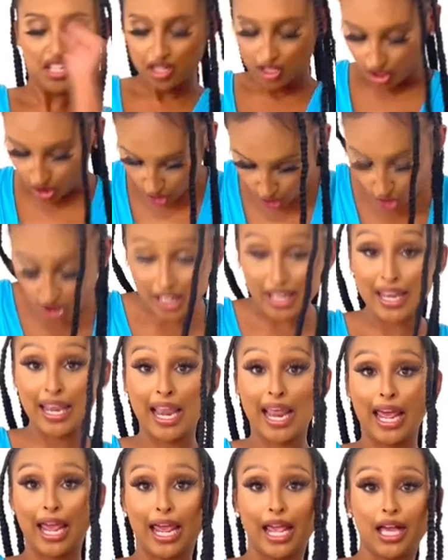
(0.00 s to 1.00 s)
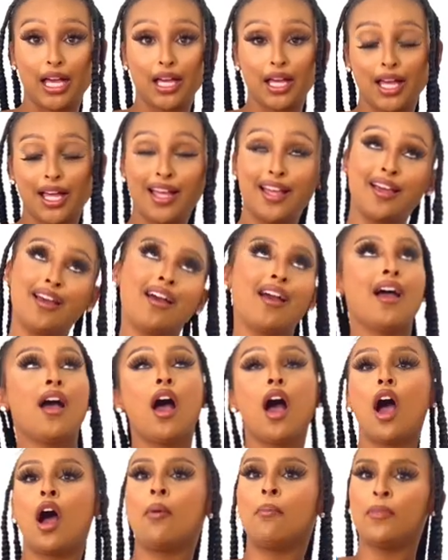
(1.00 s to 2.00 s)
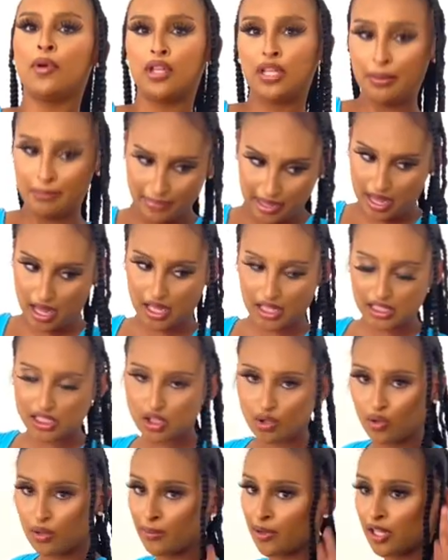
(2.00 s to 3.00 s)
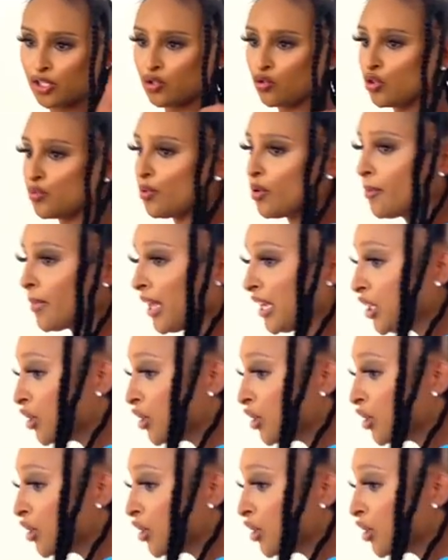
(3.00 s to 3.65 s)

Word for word: looking like a million bucks. All I'm gonna do is put my